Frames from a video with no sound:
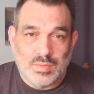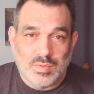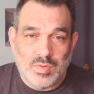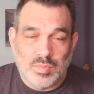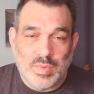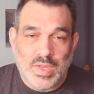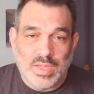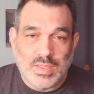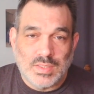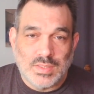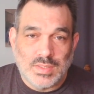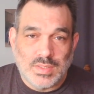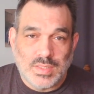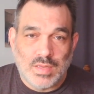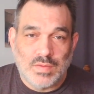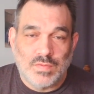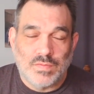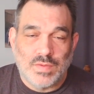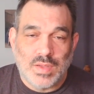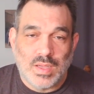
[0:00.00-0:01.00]
Remain
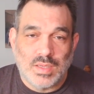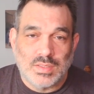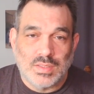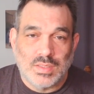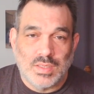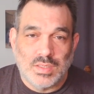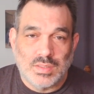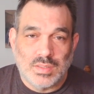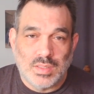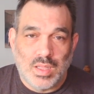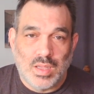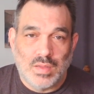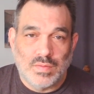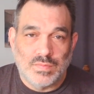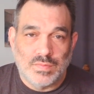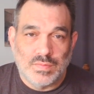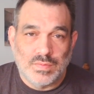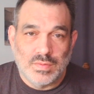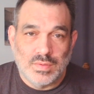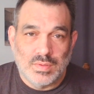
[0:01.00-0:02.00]
steadfast in his
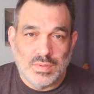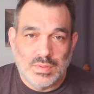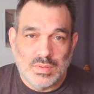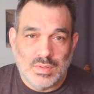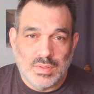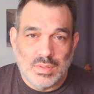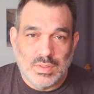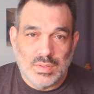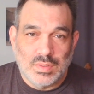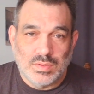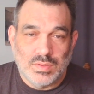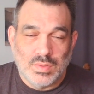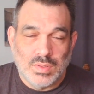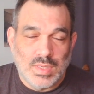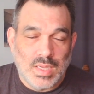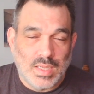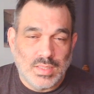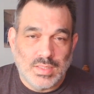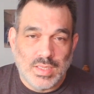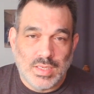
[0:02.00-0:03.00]
love. Do
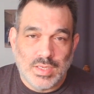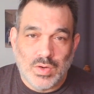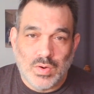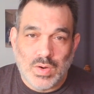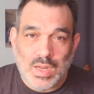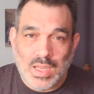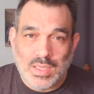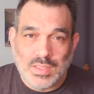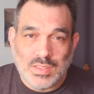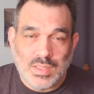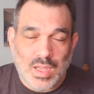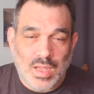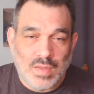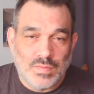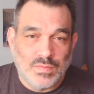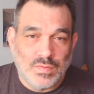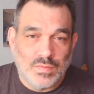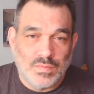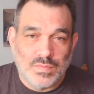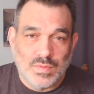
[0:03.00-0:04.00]
not take your eyes
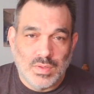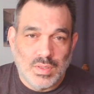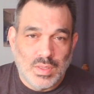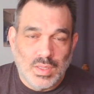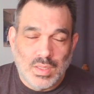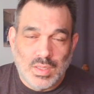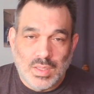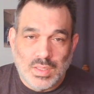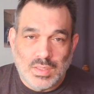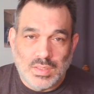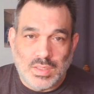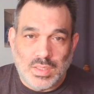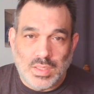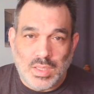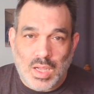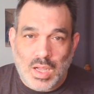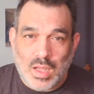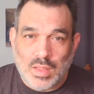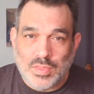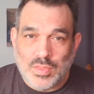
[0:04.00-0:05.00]
off of
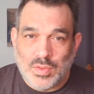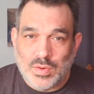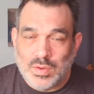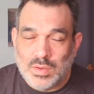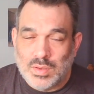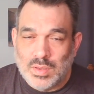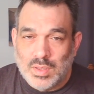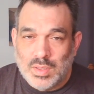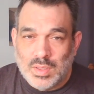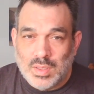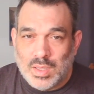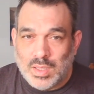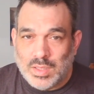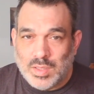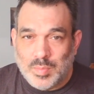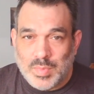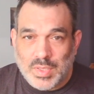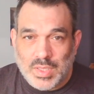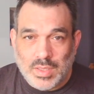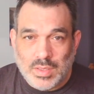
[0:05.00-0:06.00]
the author and
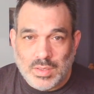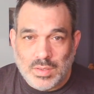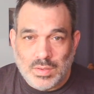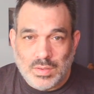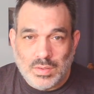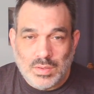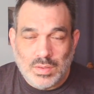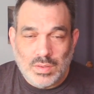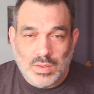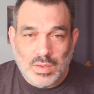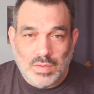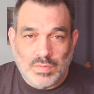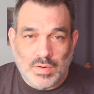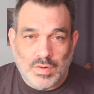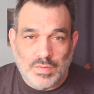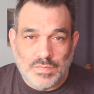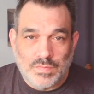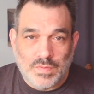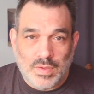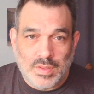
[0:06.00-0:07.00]
the beginner of
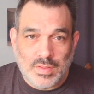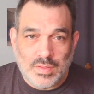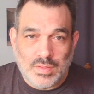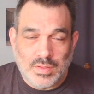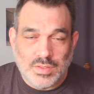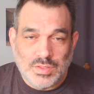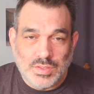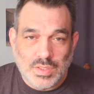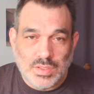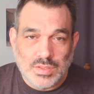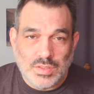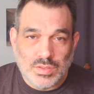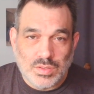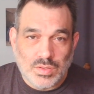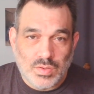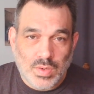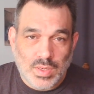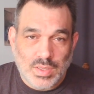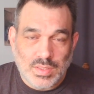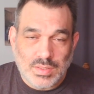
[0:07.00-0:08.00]
our faith, Jesus
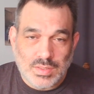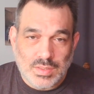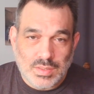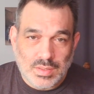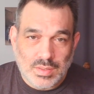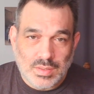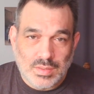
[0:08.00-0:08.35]
Christ.